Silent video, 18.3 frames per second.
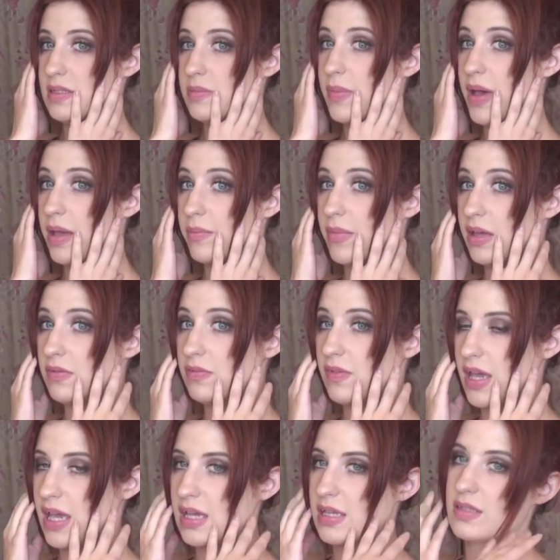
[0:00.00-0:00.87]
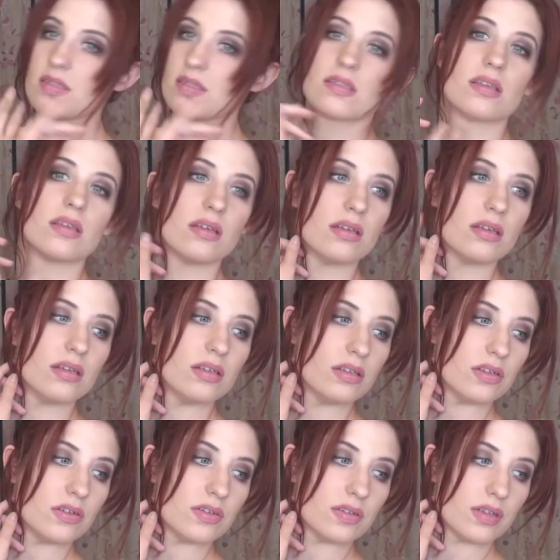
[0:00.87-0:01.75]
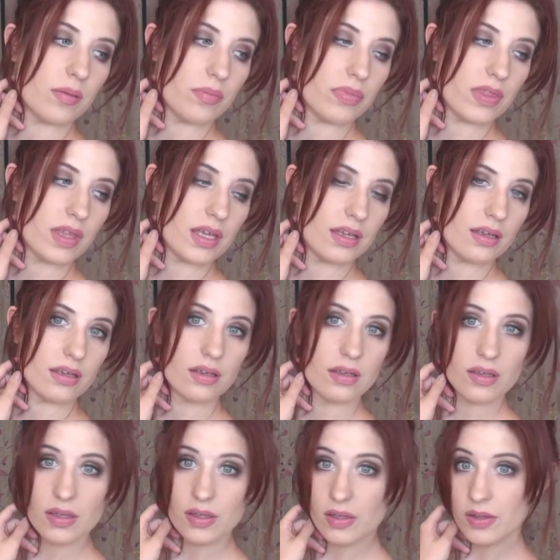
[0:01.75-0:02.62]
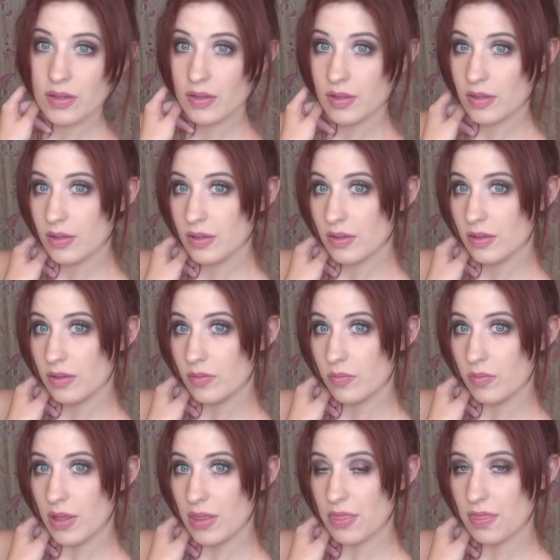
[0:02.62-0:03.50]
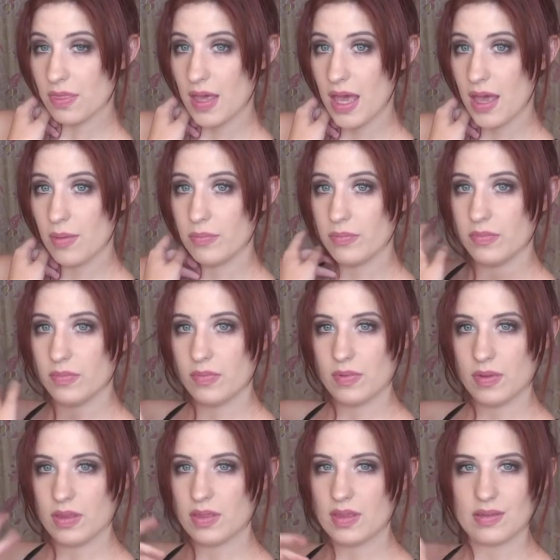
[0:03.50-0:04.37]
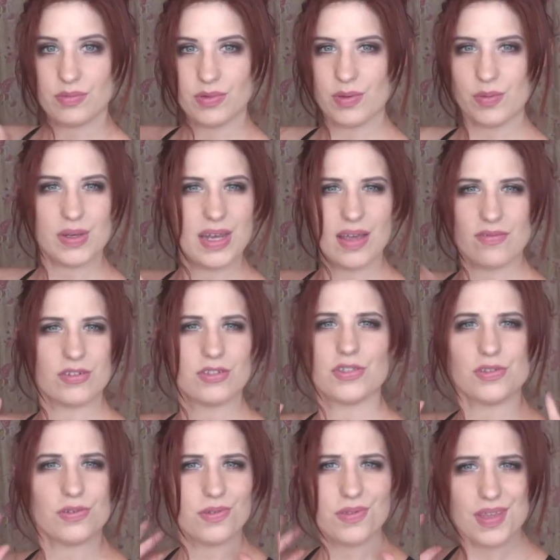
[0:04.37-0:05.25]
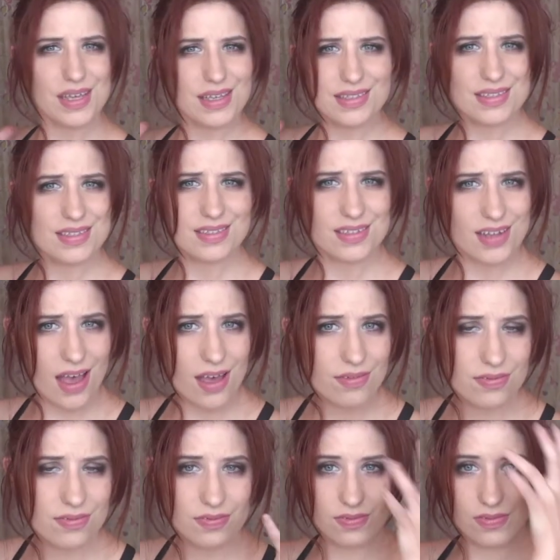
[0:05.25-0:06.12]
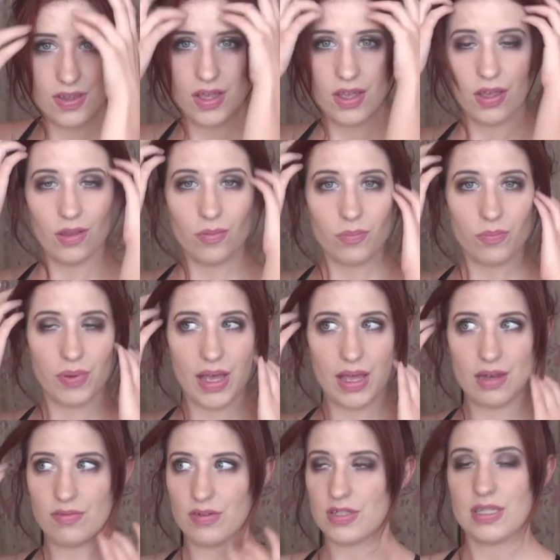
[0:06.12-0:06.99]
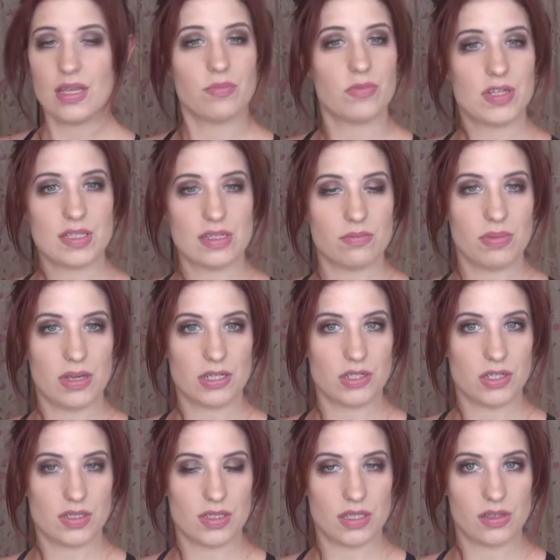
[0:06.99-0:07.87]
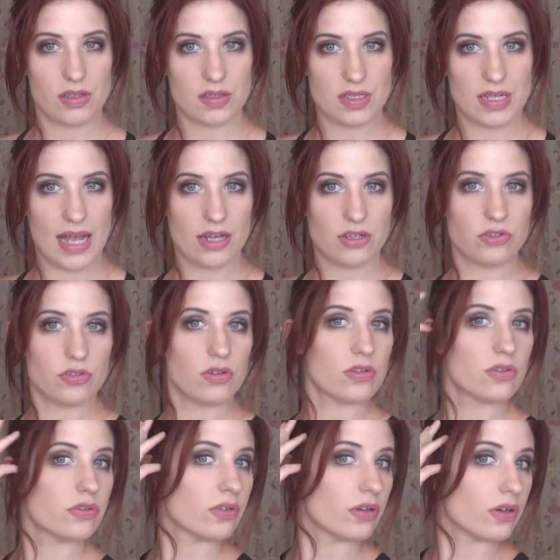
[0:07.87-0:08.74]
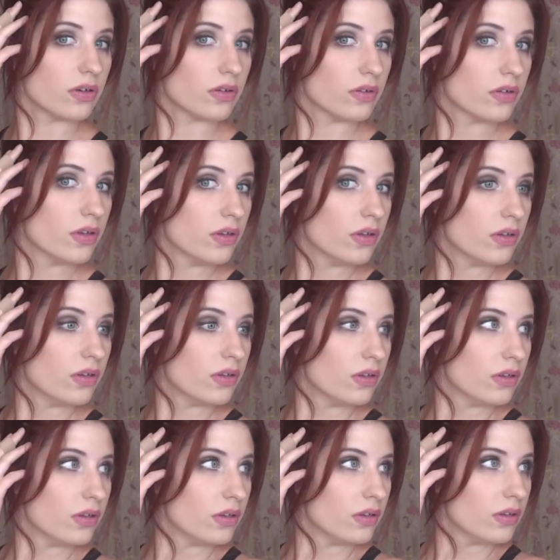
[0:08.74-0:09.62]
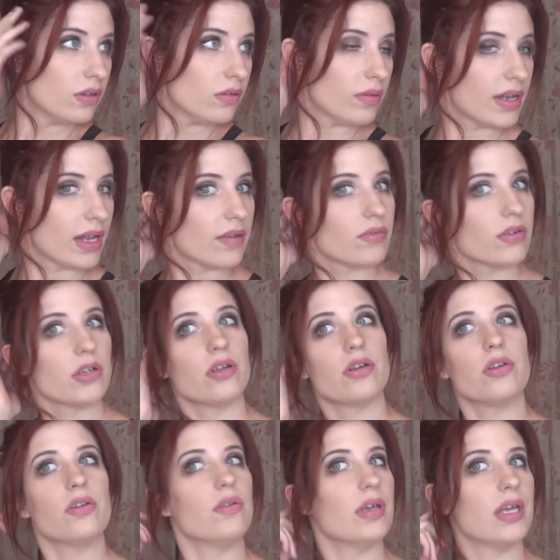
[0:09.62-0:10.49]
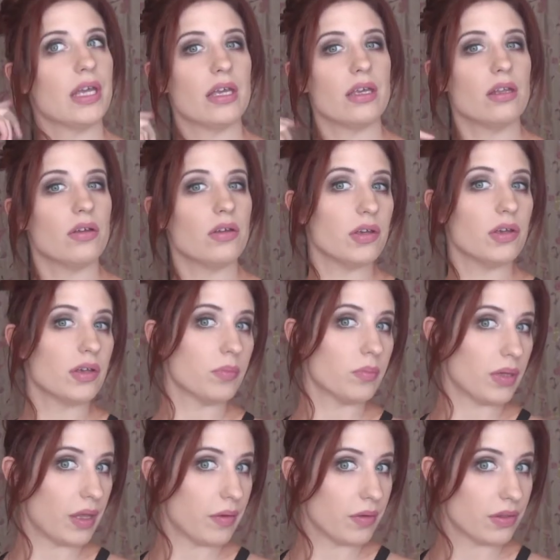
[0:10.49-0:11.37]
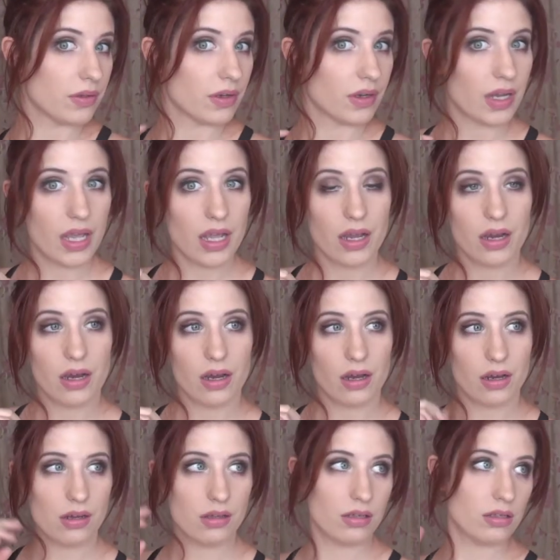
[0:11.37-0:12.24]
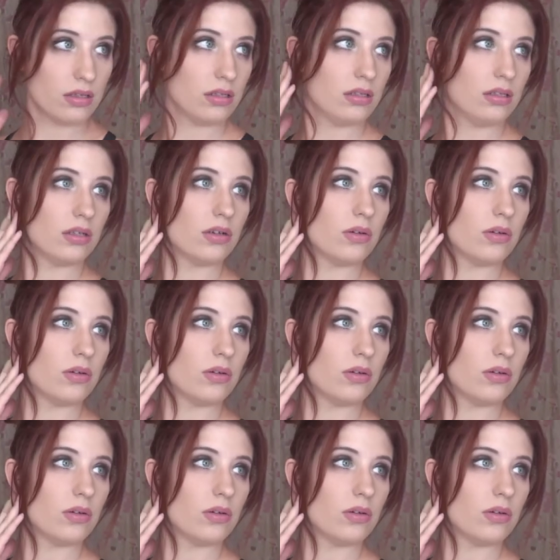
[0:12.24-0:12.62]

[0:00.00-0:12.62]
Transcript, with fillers: by my face, do something with them. You would never do this stuff, but for some reason in pictures it looks natural. So whatever you're doing, you know, you can play with your hair, look